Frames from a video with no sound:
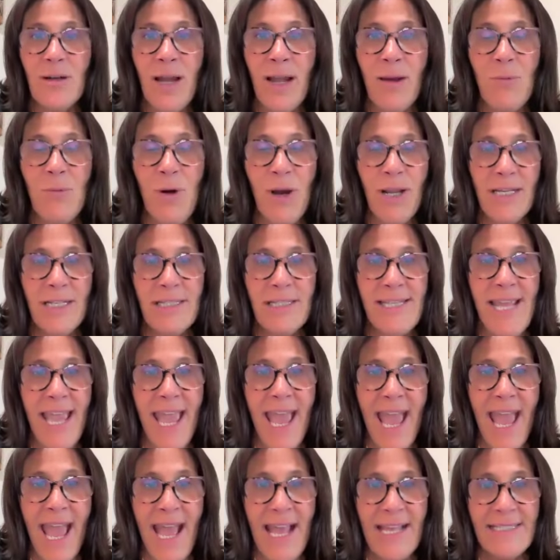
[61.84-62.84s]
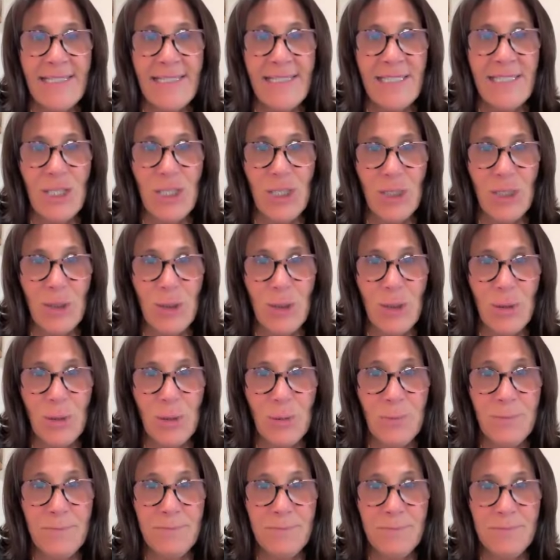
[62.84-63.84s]
I wanted to ask
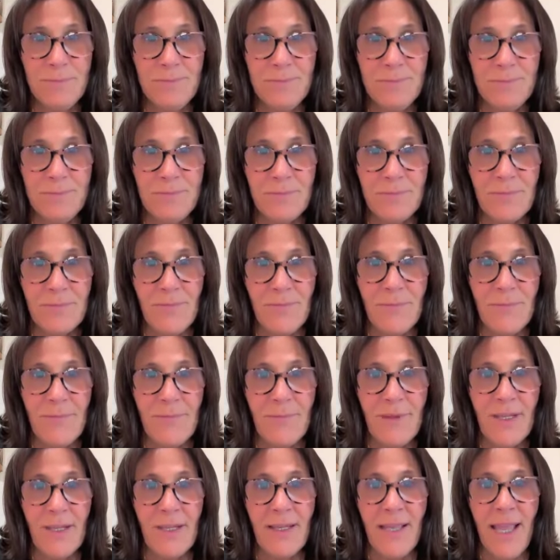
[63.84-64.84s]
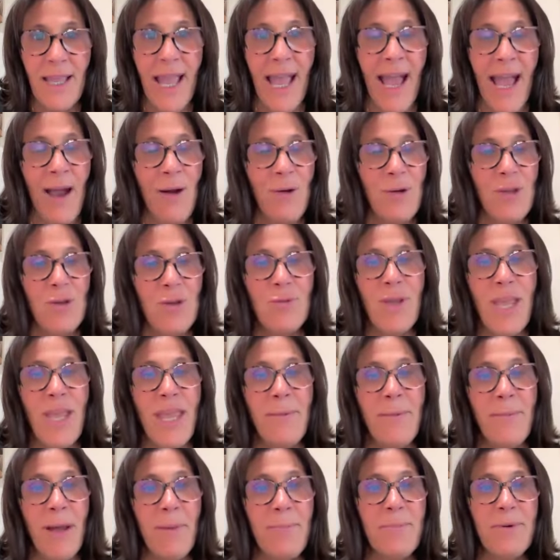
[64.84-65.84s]
you how you
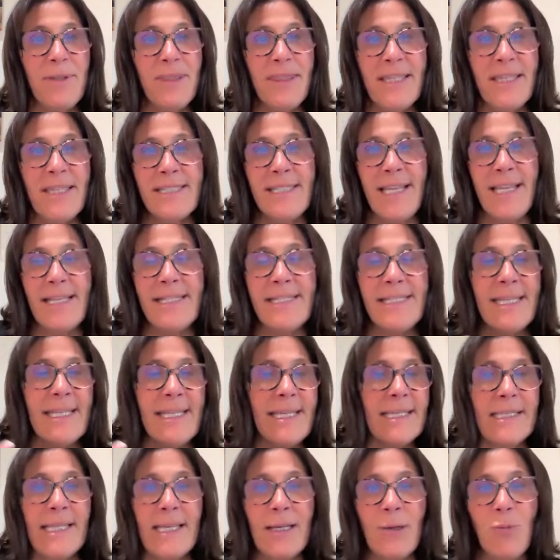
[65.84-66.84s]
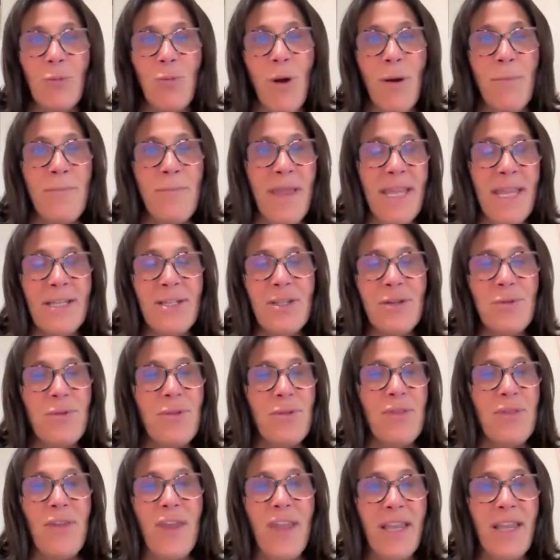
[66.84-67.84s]
came up with this idea. Like, what made you
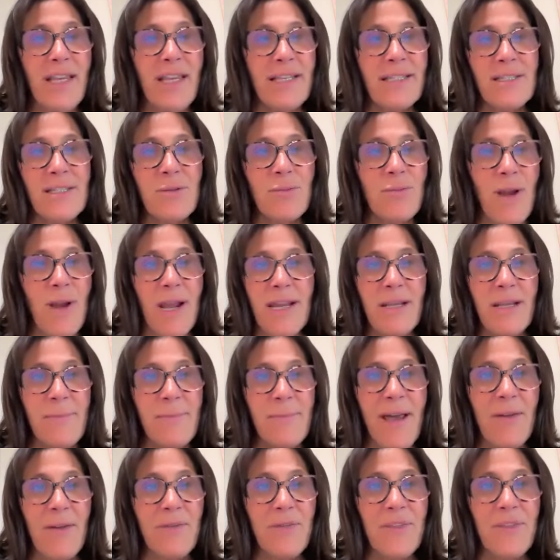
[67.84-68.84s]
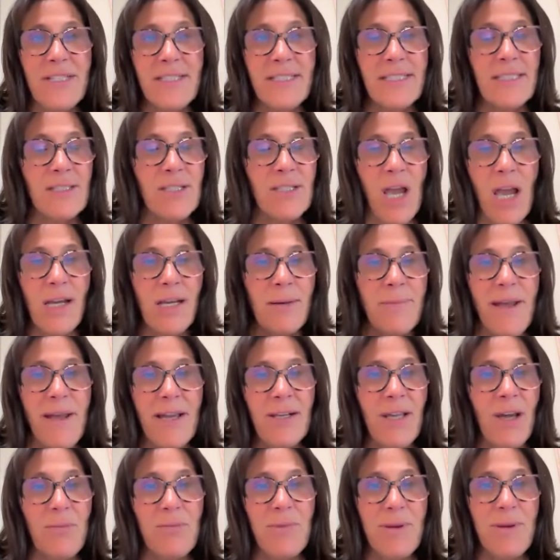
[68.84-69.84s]
think to write about this and talk
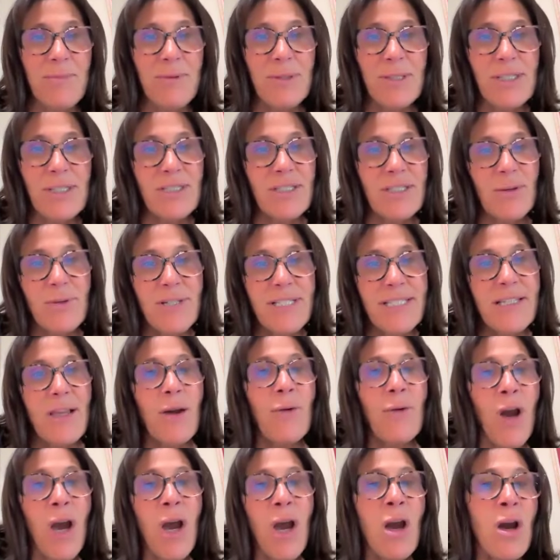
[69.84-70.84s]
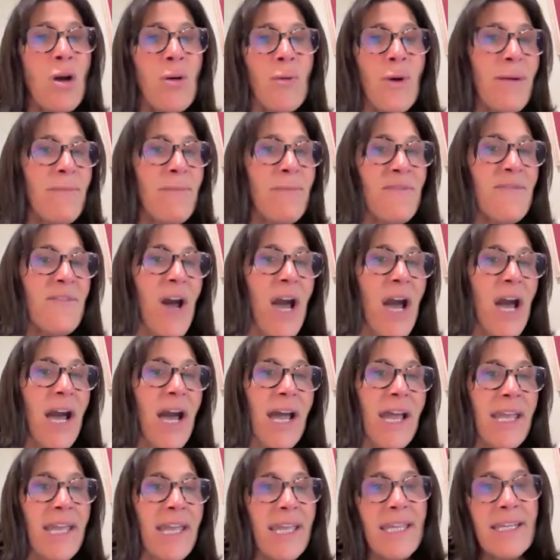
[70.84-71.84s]
about how people just always go, Oh, I'm
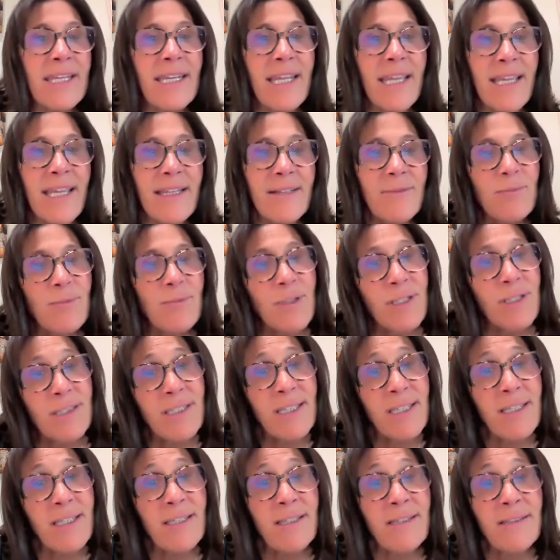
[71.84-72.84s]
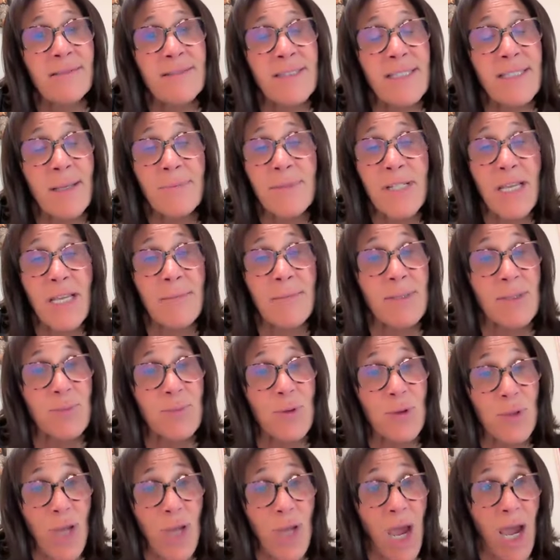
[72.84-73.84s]
fine. And oh. really, sometimes
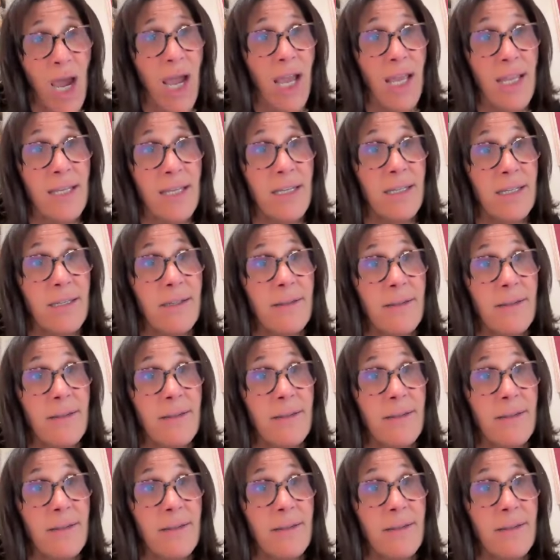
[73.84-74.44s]
we're not.